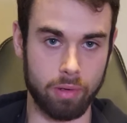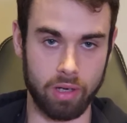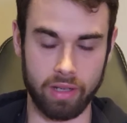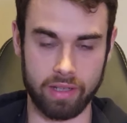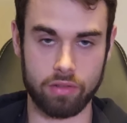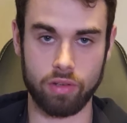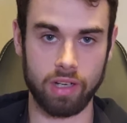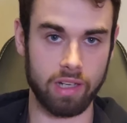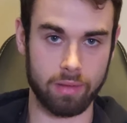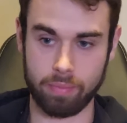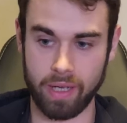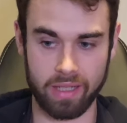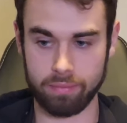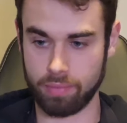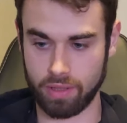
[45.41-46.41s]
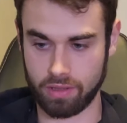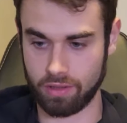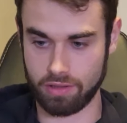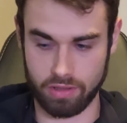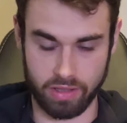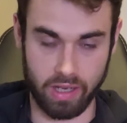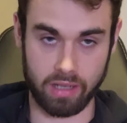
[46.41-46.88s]
acrylic paint because
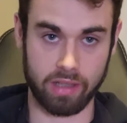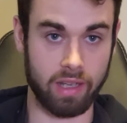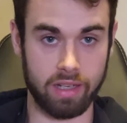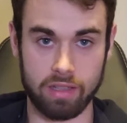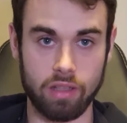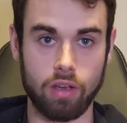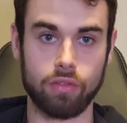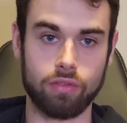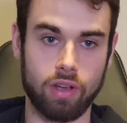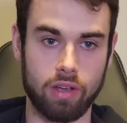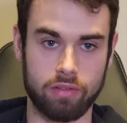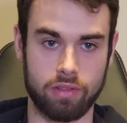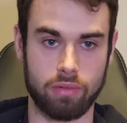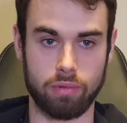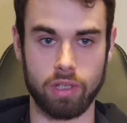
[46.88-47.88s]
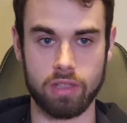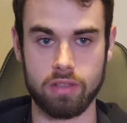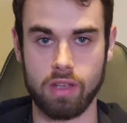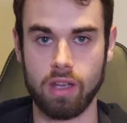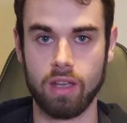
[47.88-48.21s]
you can't get it off afterwards.